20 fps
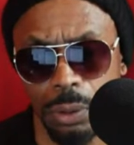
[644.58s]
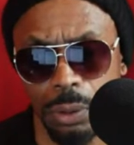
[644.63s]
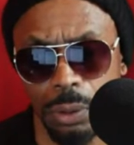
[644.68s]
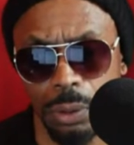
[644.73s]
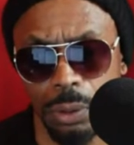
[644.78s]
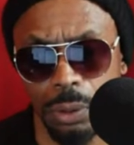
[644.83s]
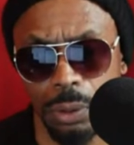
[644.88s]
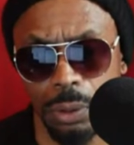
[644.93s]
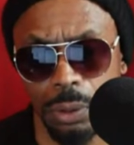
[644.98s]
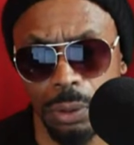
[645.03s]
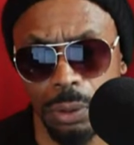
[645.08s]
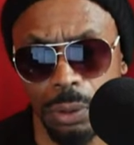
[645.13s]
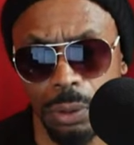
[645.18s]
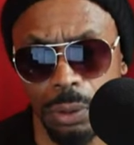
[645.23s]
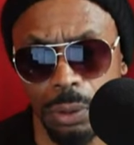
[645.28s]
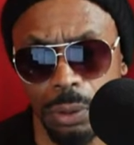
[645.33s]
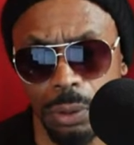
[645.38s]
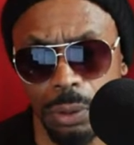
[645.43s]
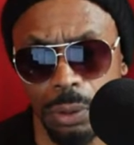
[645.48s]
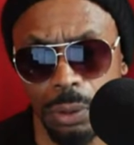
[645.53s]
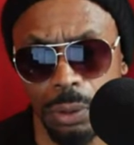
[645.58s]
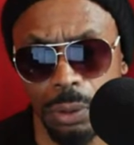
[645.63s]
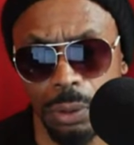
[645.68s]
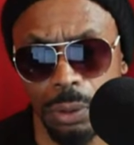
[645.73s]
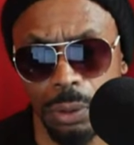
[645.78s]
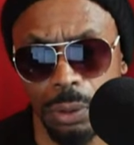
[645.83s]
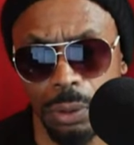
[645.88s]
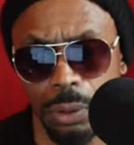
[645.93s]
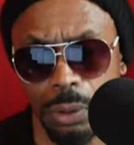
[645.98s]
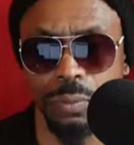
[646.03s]
Effectively
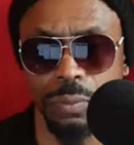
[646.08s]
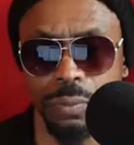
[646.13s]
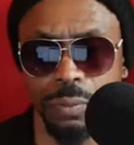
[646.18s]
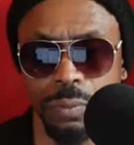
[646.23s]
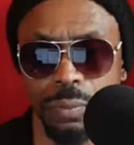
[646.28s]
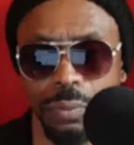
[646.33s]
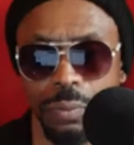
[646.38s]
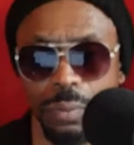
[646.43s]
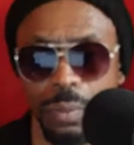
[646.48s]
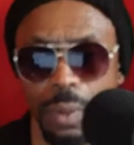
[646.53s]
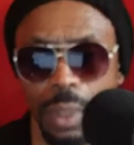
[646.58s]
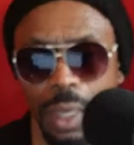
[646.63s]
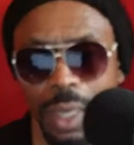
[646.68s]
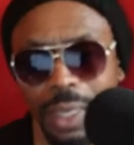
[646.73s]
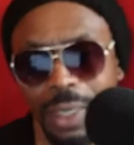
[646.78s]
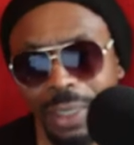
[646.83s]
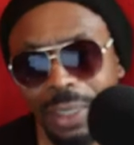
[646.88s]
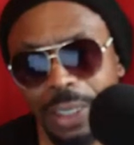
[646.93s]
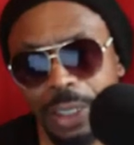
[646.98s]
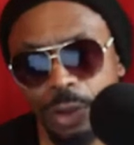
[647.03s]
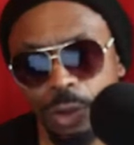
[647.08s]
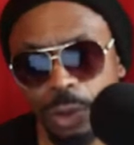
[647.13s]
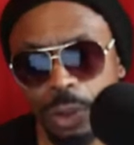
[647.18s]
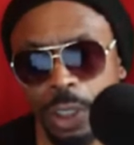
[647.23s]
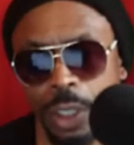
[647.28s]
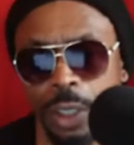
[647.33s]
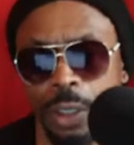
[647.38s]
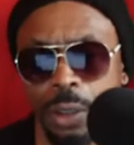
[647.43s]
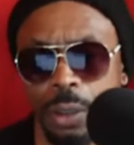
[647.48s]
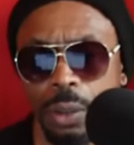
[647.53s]
and
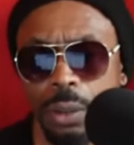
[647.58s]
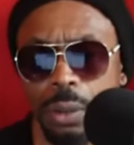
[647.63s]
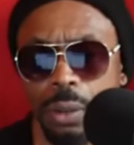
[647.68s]
legally,